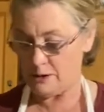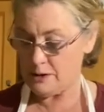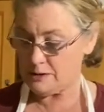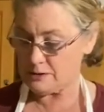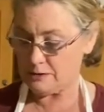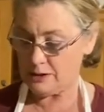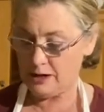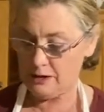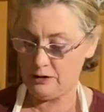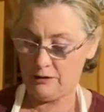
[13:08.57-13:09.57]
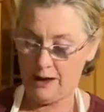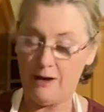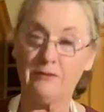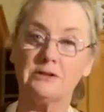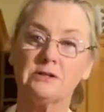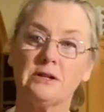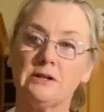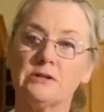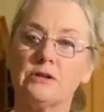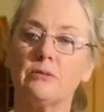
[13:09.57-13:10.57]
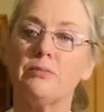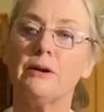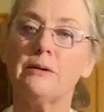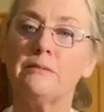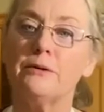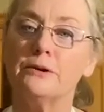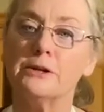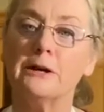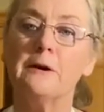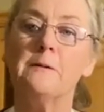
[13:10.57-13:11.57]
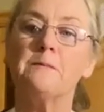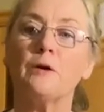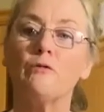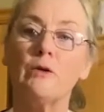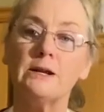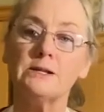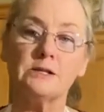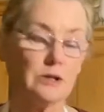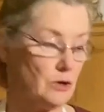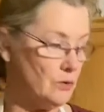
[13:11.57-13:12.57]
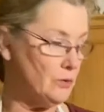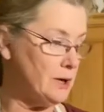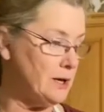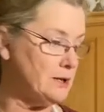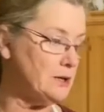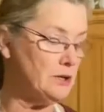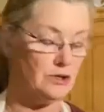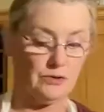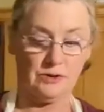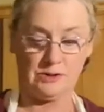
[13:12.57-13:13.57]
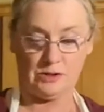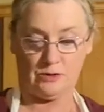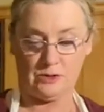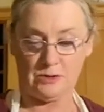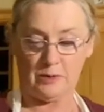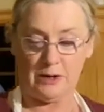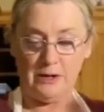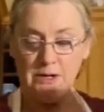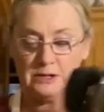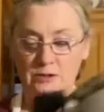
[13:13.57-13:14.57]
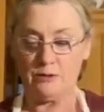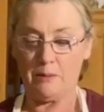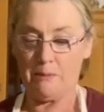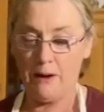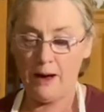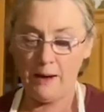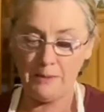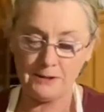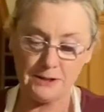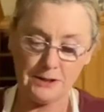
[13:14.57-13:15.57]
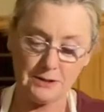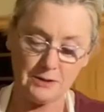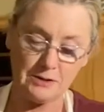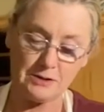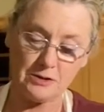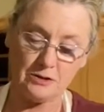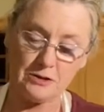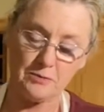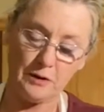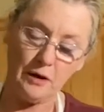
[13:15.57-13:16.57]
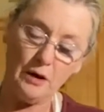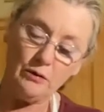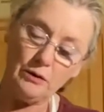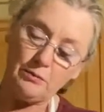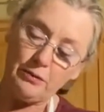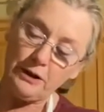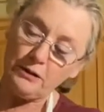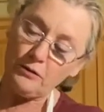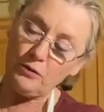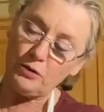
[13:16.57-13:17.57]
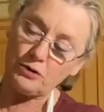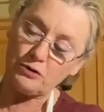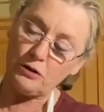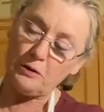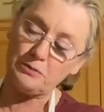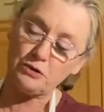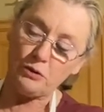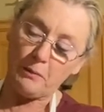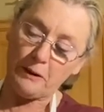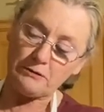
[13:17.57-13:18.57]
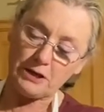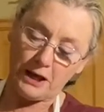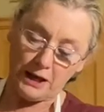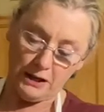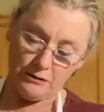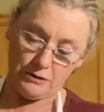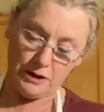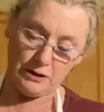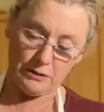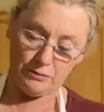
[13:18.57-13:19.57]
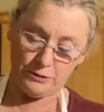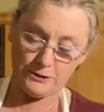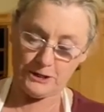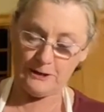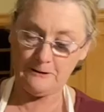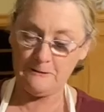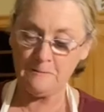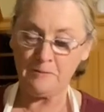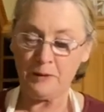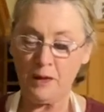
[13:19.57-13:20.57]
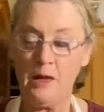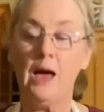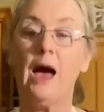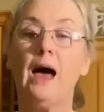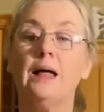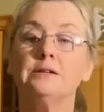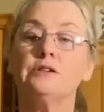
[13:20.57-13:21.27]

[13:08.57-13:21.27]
So there you have it. There's your plum pudding ready to go into the saucepan. So we pop it into the saucepan. We'll bring the water up to about here in the pudding, and